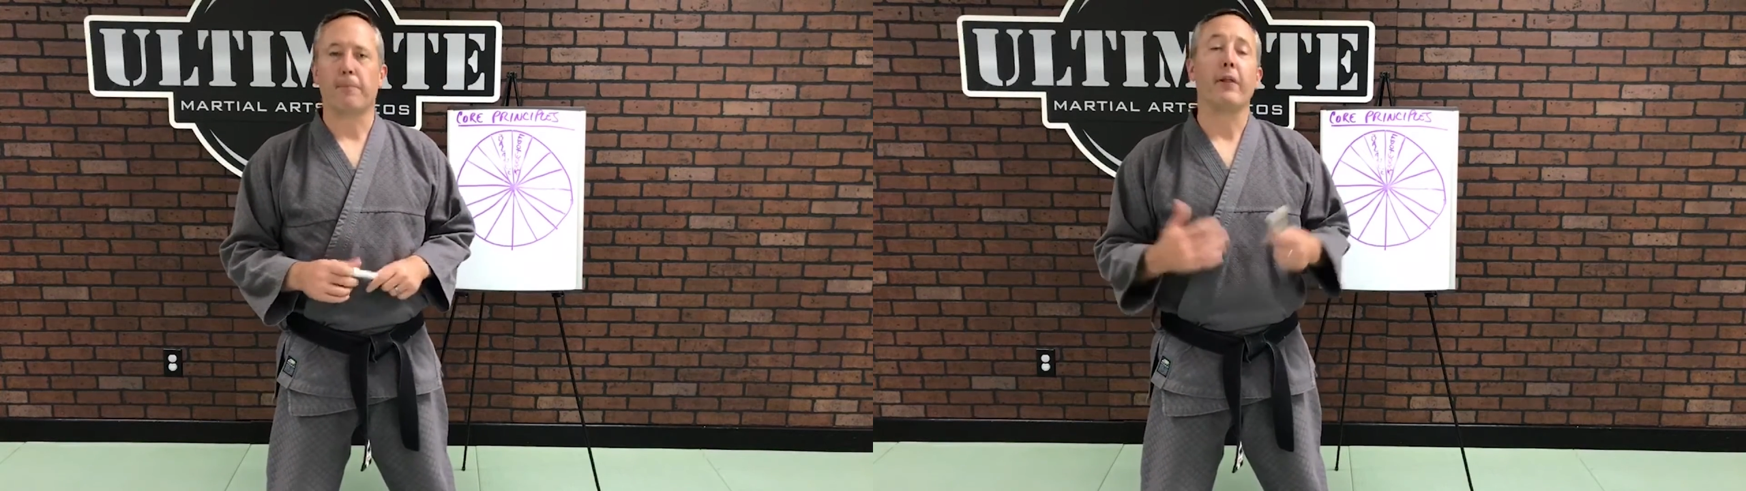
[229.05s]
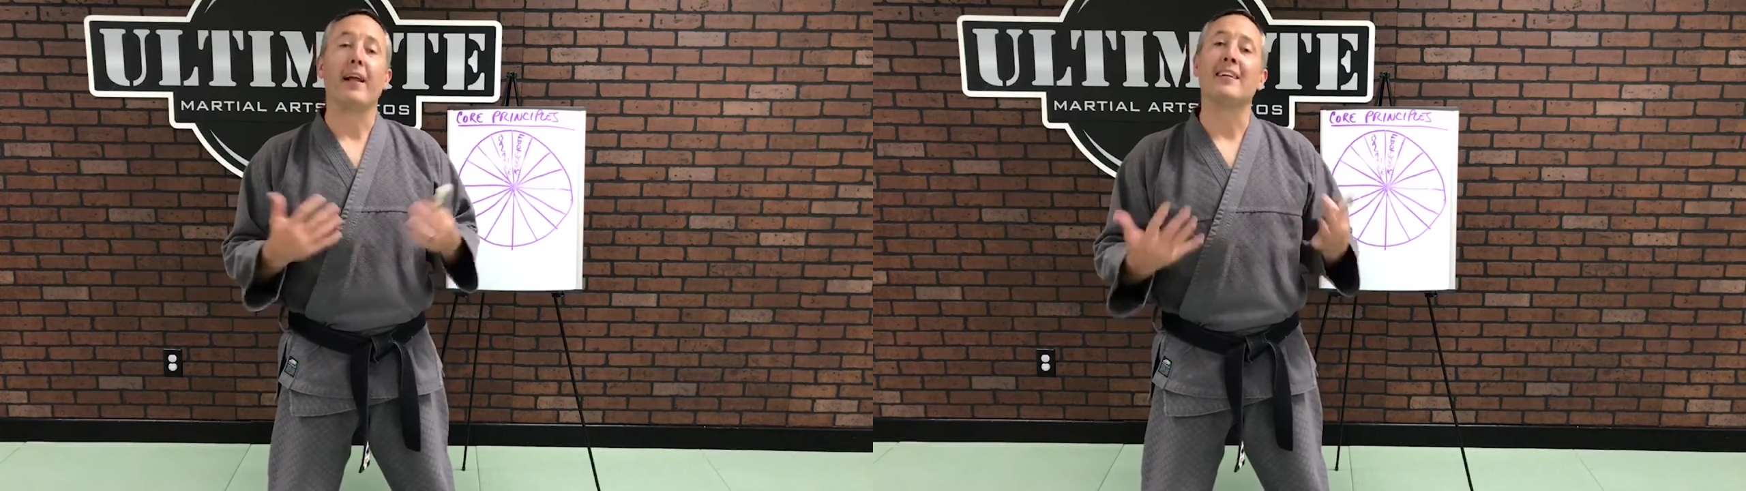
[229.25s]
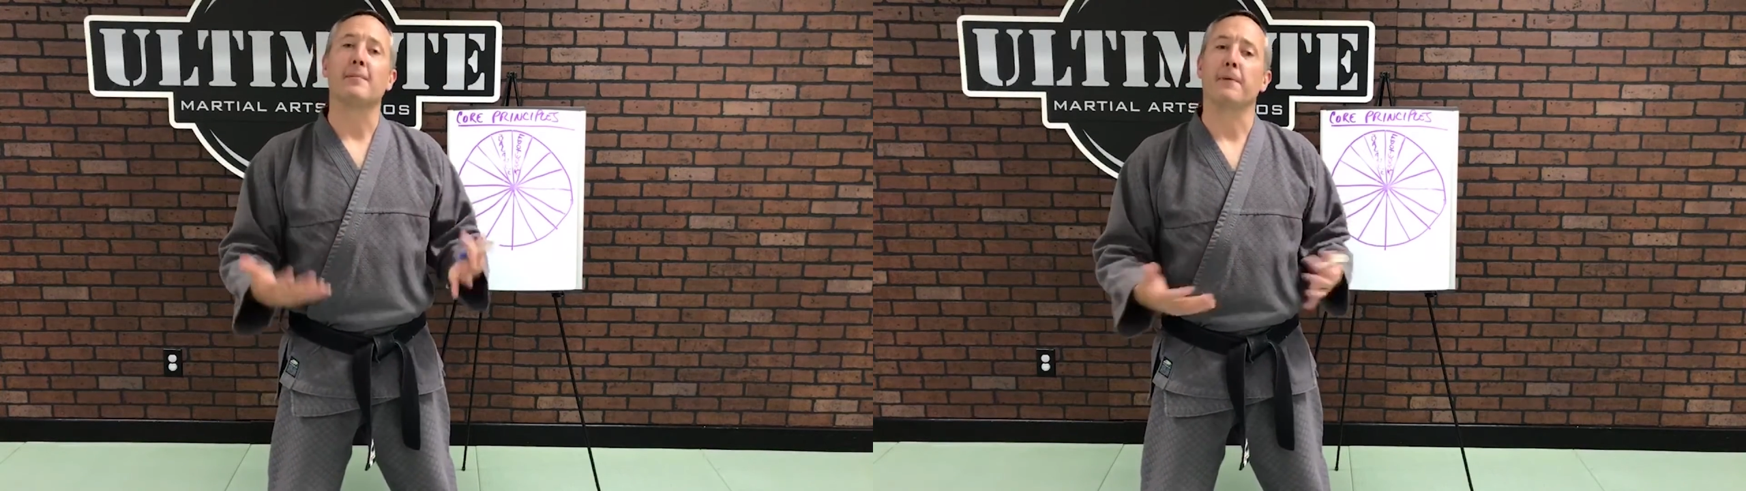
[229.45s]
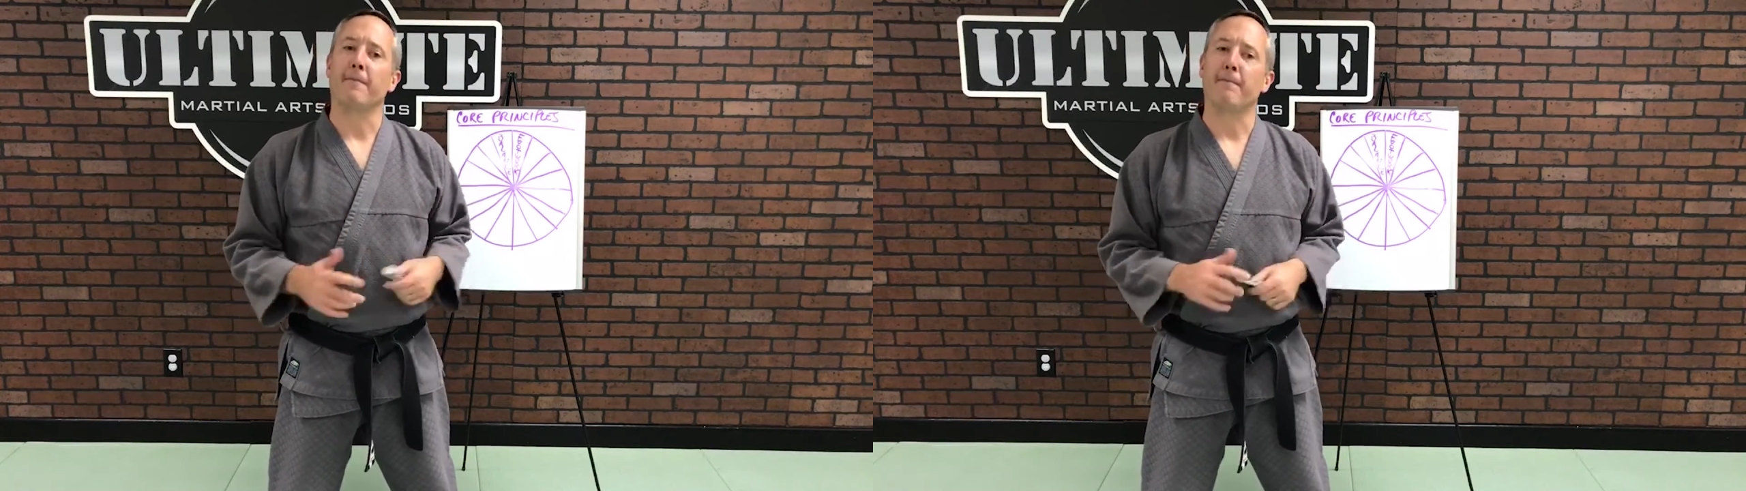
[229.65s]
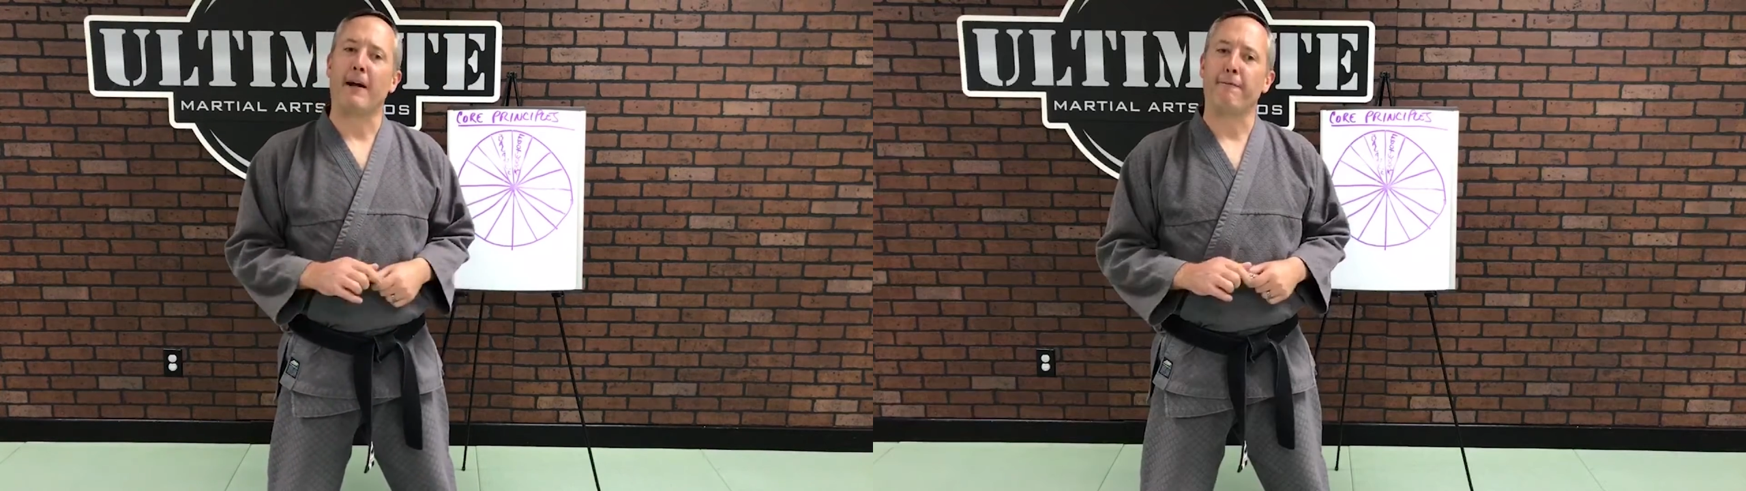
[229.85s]
placement
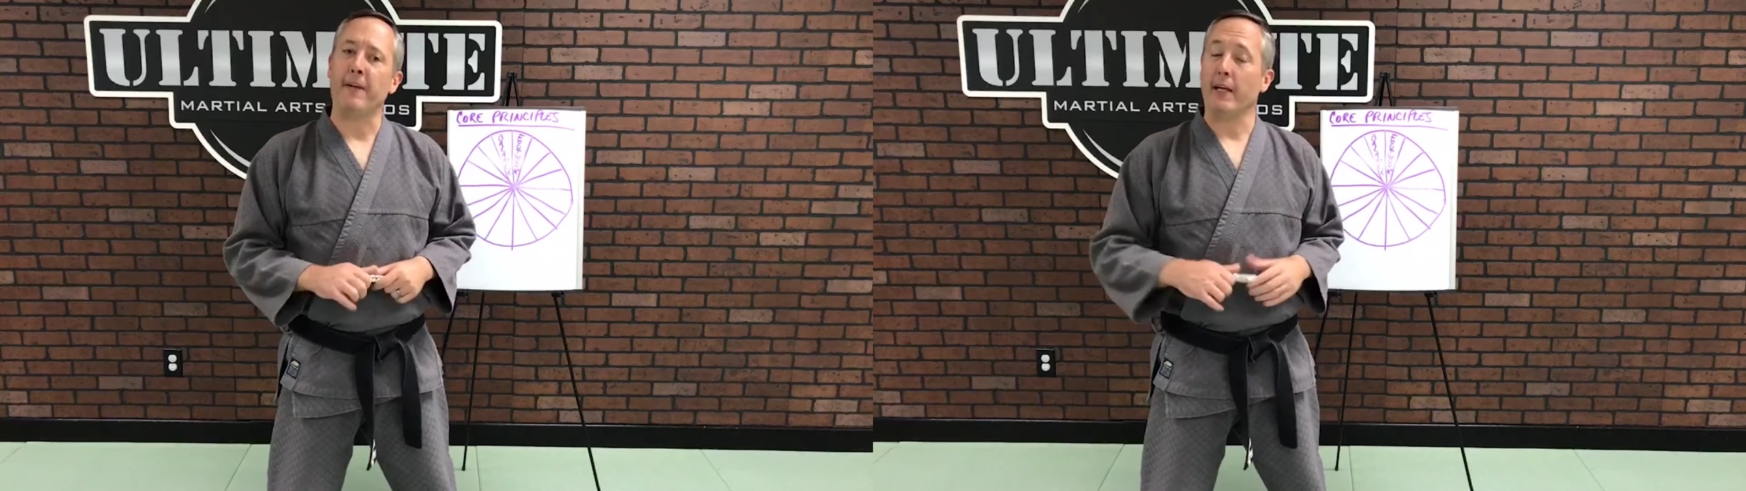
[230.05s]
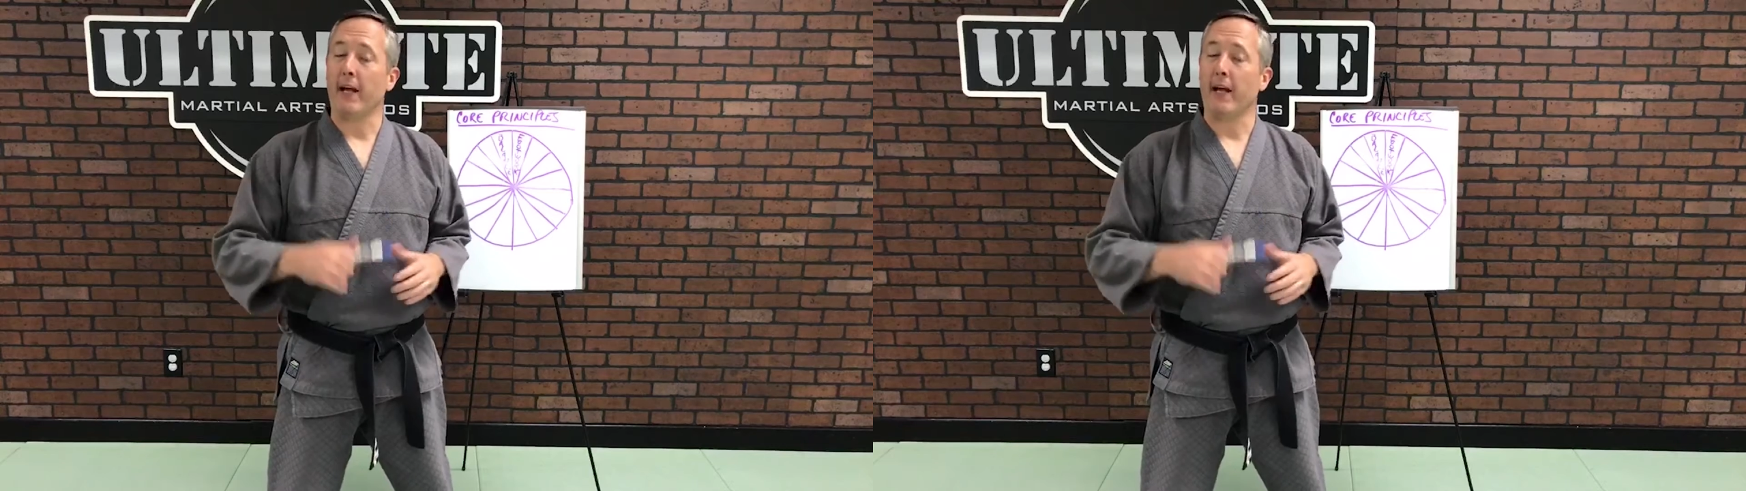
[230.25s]
of my feet.